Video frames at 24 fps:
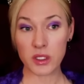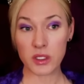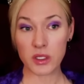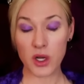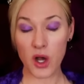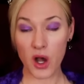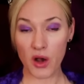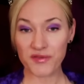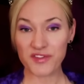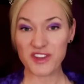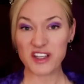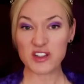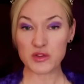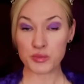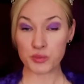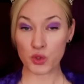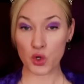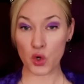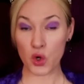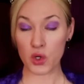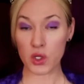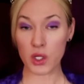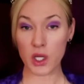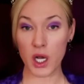of this
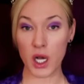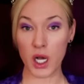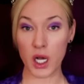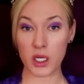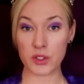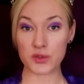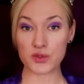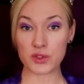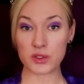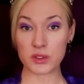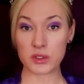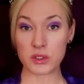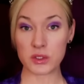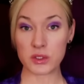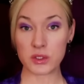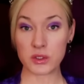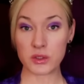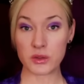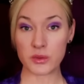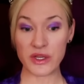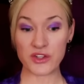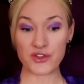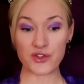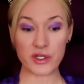broadcast
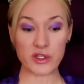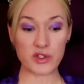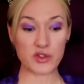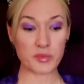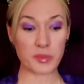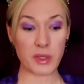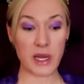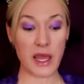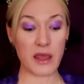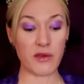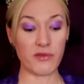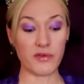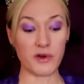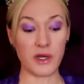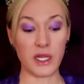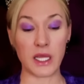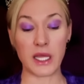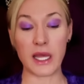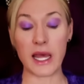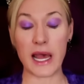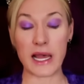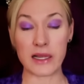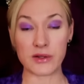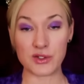which is playfully
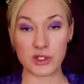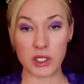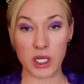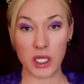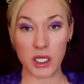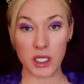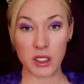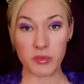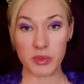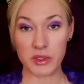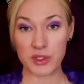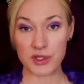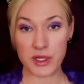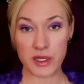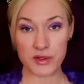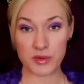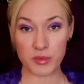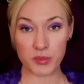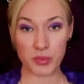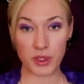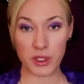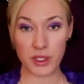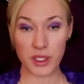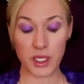catty, but
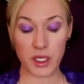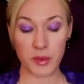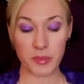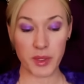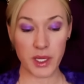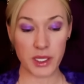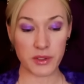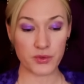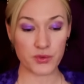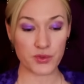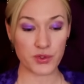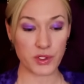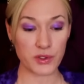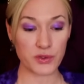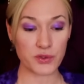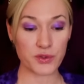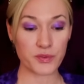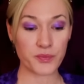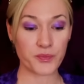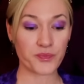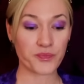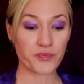doesn't pull any punches.